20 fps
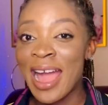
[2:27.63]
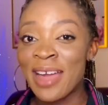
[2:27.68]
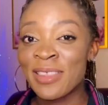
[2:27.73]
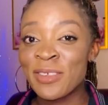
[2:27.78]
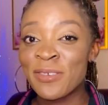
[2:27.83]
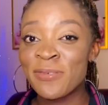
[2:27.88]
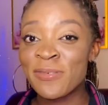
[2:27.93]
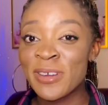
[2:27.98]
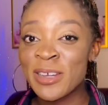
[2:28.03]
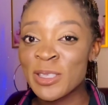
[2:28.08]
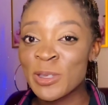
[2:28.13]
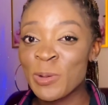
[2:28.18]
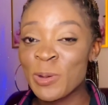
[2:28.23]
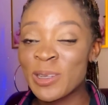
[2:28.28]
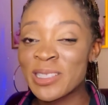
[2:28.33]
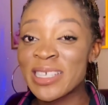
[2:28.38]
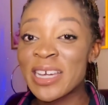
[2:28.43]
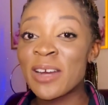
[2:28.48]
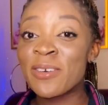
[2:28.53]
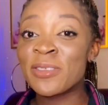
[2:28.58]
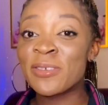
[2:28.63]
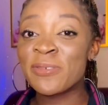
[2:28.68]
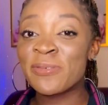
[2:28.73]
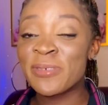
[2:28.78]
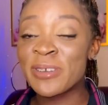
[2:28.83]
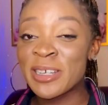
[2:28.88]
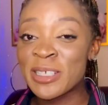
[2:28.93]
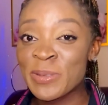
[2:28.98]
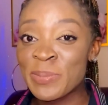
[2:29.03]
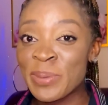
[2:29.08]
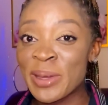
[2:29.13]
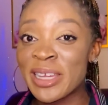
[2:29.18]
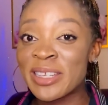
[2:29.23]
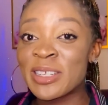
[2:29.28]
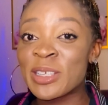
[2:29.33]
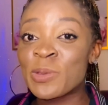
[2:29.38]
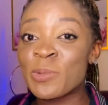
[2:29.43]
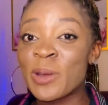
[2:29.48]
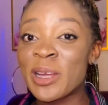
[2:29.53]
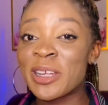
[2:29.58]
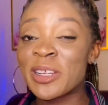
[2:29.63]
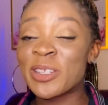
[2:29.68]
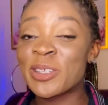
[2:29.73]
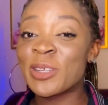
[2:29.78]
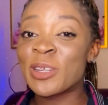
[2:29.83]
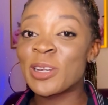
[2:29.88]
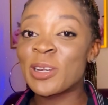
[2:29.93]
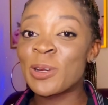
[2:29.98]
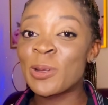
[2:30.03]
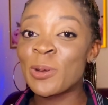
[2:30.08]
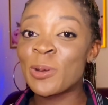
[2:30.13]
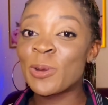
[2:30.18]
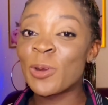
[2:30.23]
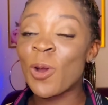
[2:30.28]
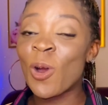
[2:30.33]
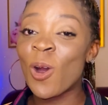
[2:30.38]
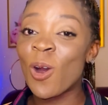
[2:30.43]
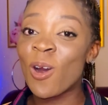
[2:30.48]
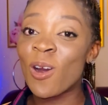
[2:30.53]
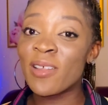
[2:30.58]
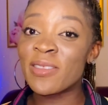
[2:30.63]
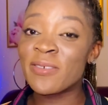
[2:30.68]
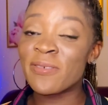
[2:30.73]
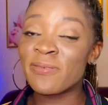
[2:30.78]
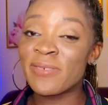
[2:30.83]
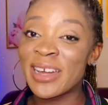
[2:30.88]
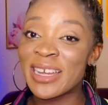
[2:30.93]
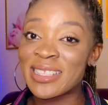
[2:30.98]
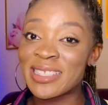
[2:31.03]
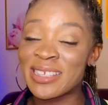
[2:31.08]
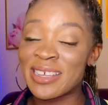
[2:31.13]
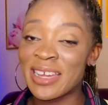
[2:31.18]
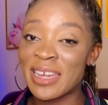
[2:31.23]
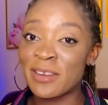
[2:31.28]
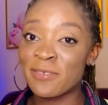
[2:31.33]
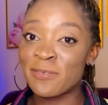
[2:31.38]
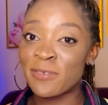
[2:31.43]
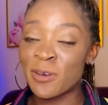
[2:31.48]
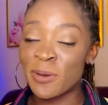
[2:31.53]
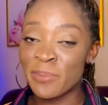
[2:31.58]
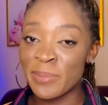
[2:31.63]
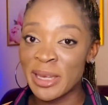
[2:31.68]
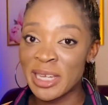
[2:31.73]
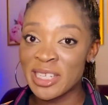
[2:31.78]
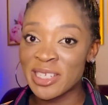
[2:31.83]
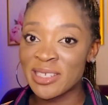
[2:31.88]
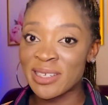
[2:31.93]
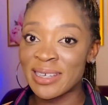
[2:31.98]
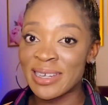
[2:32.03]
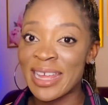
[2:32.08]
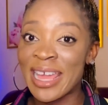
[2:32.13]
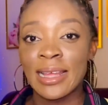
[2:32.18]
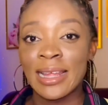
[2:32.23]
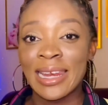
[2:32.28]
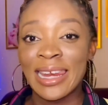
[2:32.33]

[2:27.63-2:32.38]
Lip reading: And the first quarter of the first page is where you should load all the vital information.